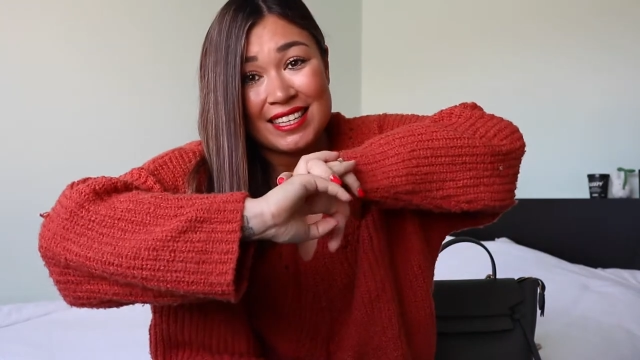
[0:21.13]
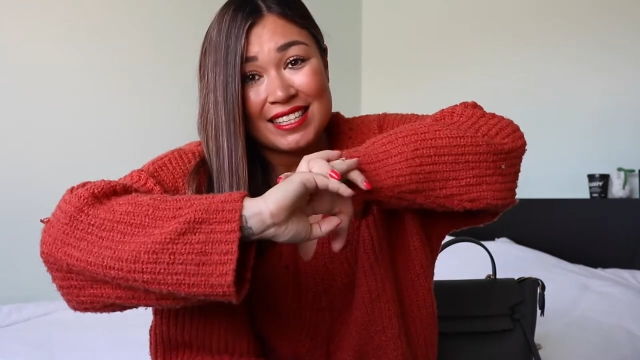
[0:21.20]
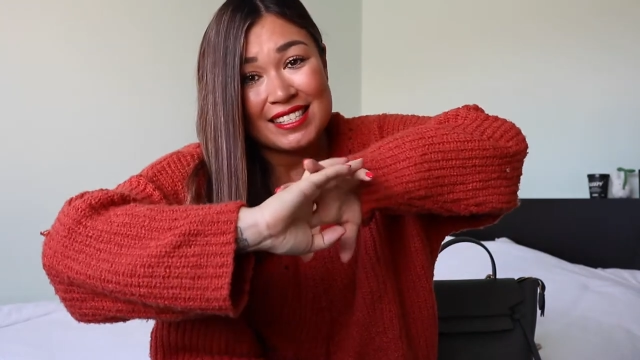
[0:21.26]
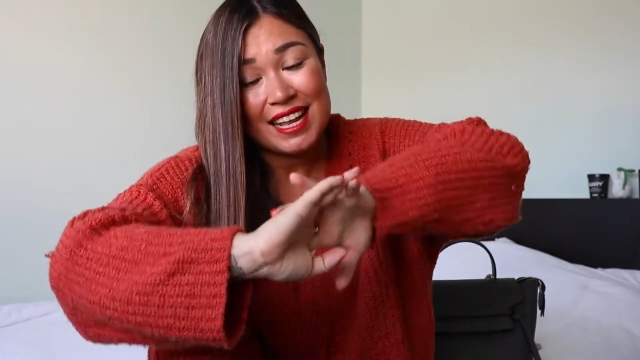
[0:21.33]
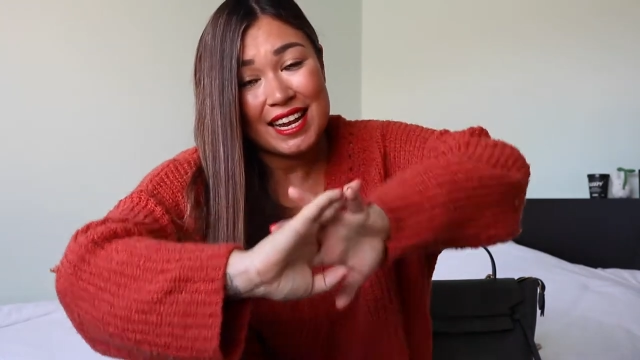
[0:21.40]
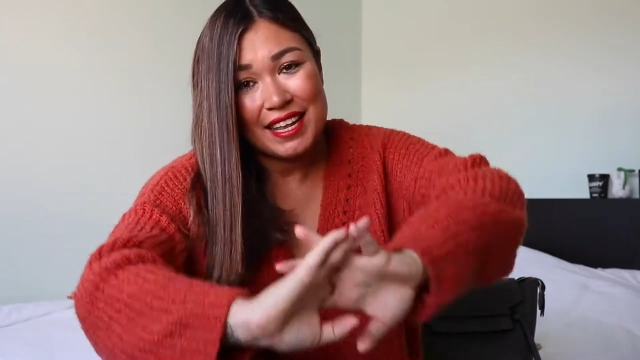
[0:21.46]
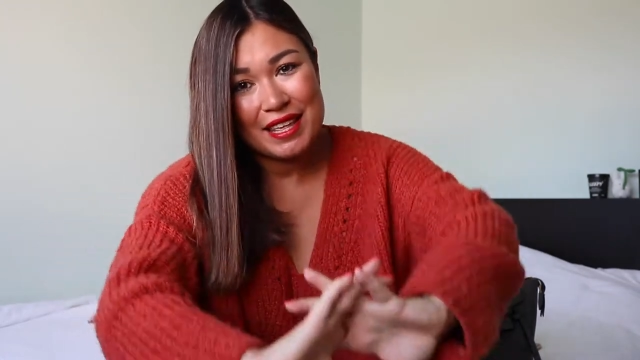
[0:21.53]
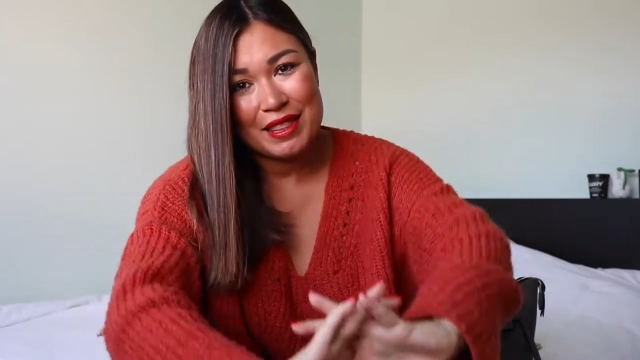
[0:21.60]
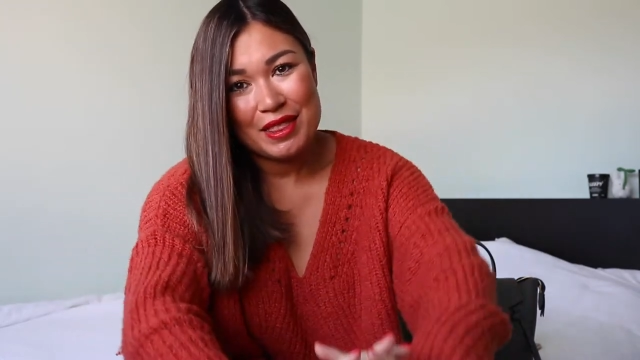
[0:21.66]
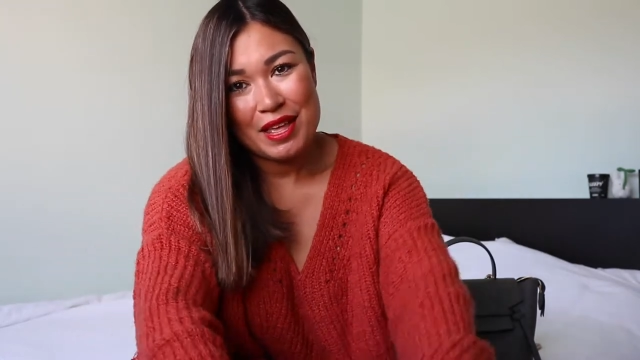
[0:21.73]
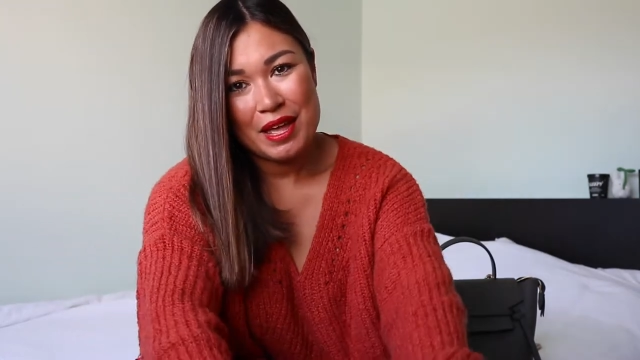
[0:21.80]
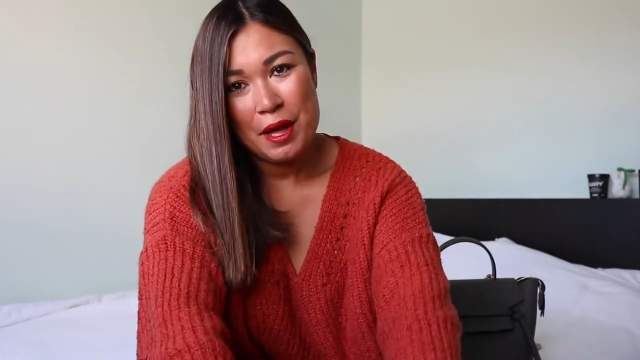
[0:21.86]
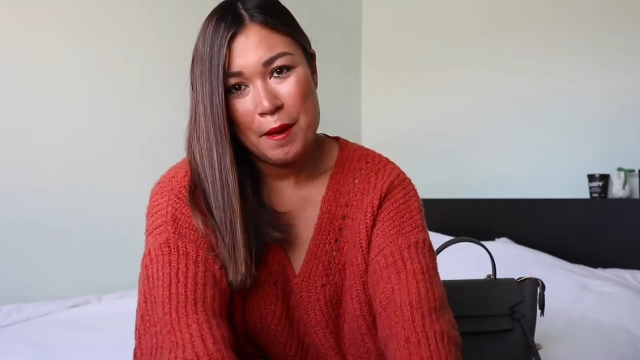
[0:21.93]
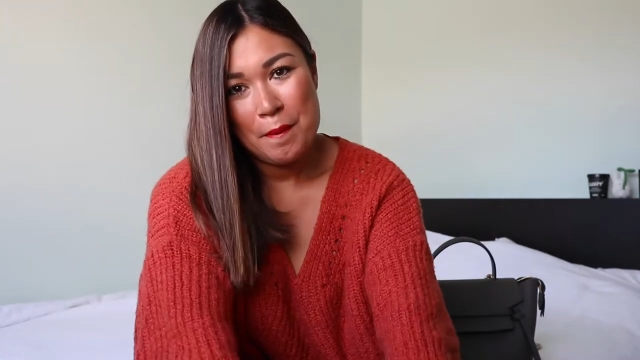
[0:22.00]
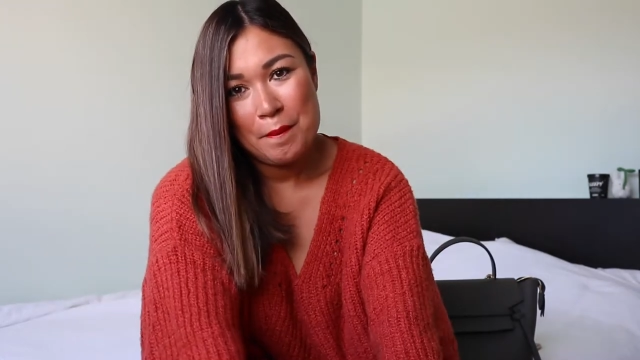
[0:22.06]

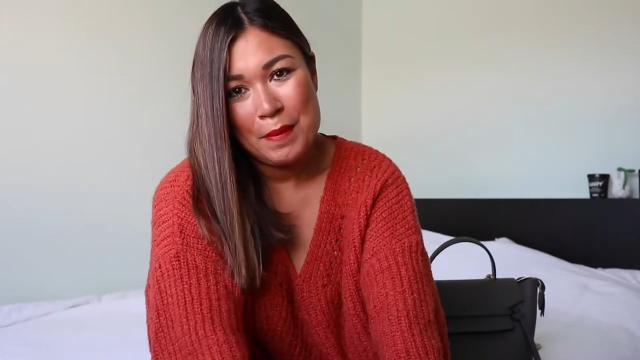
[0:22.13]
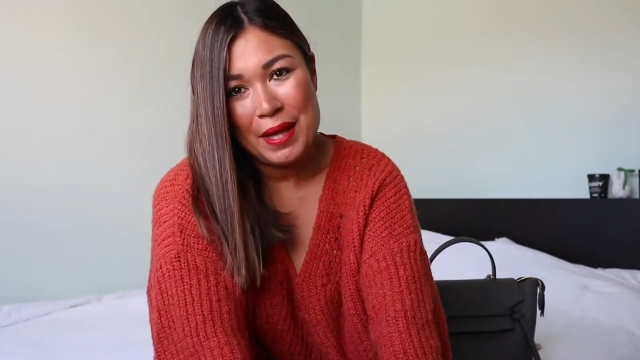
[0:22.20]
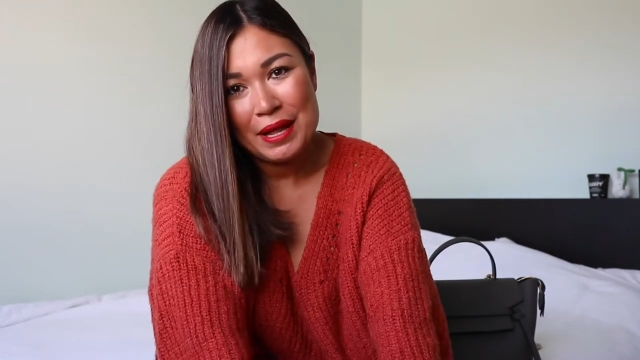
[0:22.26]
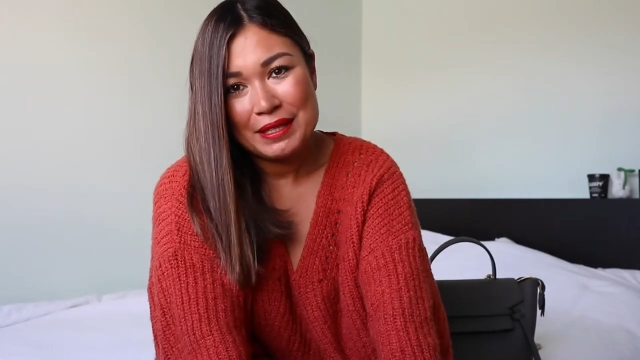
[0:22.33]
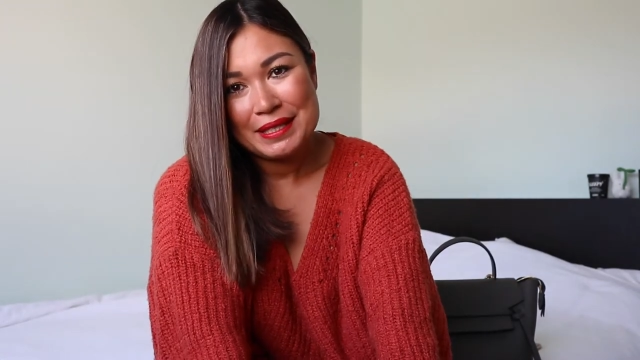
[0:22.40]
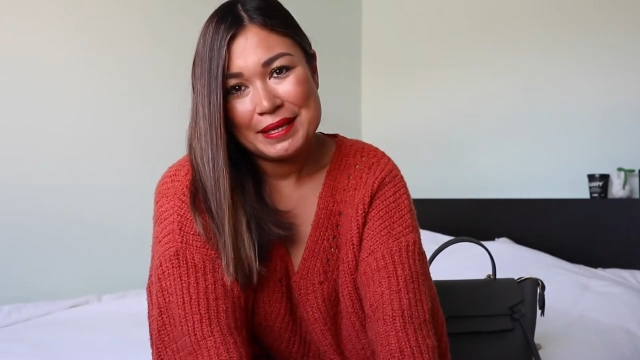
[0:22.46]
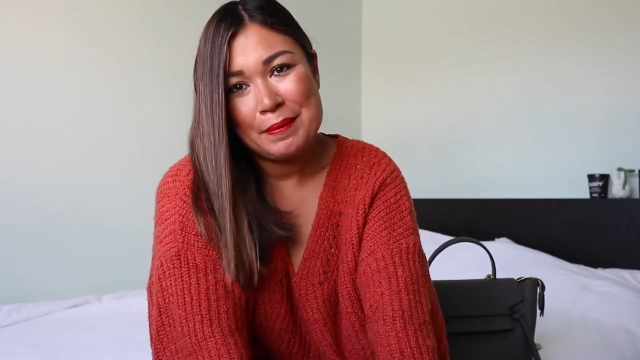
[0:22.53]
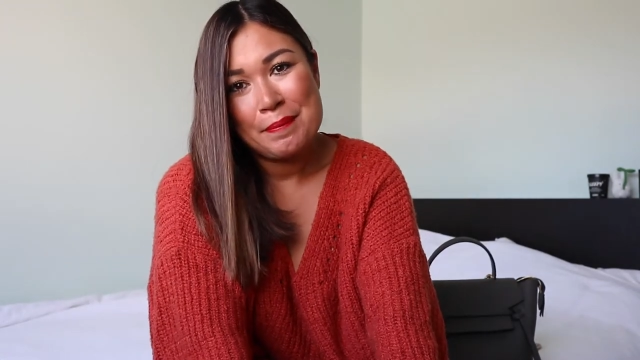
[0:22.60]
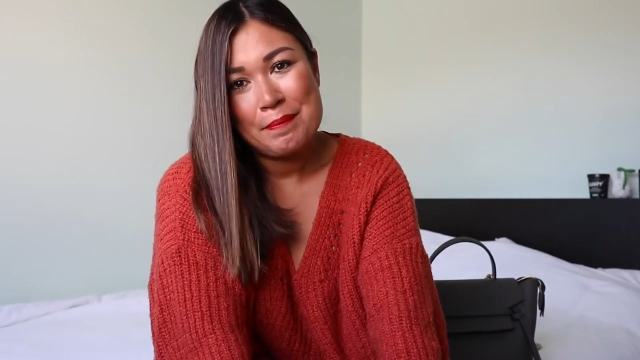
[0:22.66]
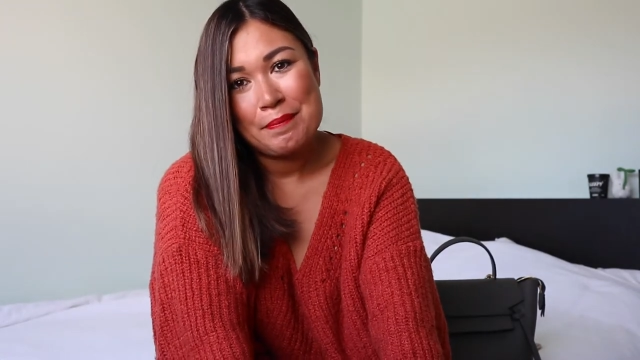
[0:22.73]
Celine Belt